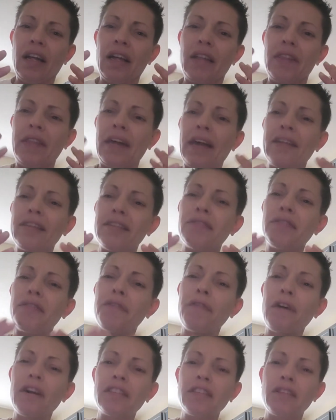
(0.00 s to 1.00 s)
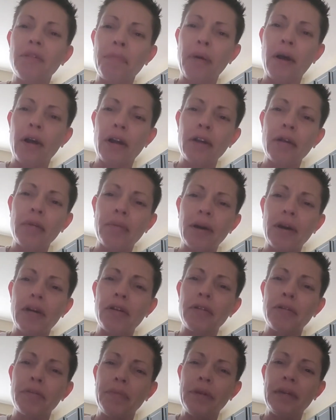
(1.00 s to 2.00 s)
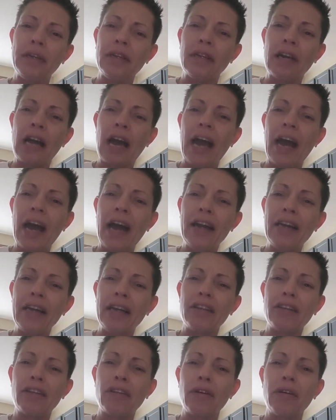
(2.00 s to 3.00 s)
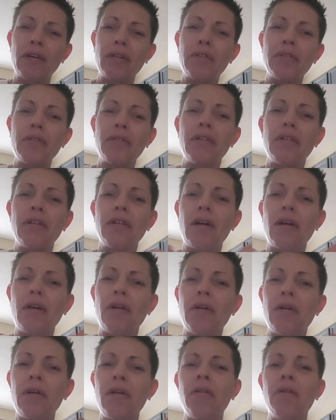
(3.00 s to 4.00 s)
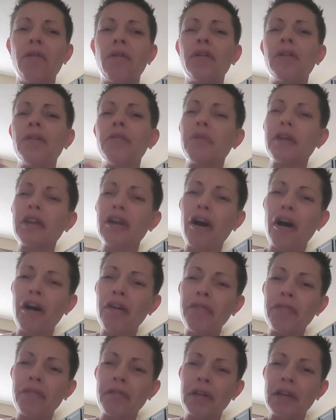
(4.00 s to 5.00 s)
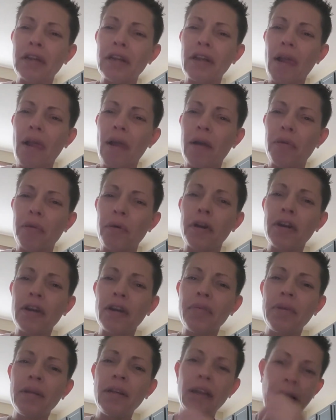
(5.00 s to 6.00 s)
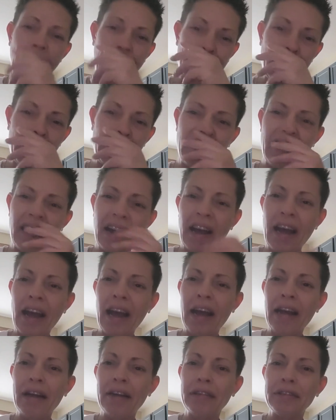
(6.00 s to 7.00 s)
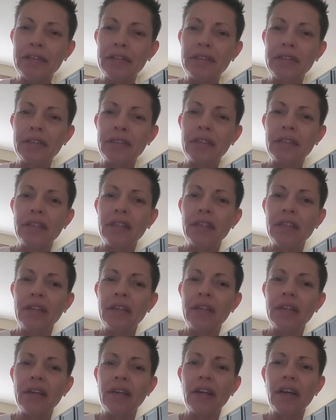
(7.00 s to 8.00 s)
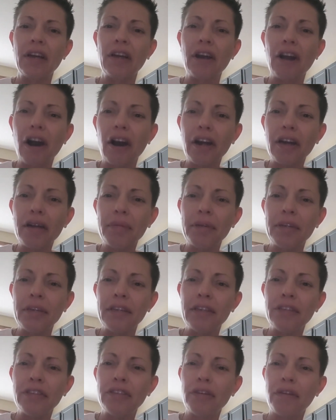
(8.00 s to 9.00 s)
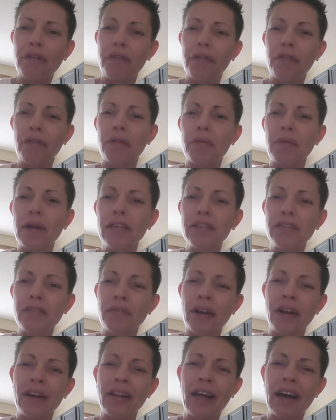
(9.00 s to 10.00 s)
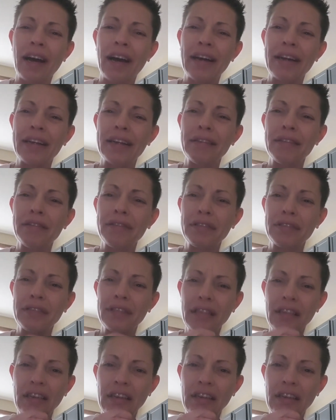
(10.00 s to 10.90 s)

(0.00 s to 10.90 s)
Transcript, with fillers: That's the fucked up part about being an addict, though, or in recovery. We're going to be labeled as garbage for the rest of our lives.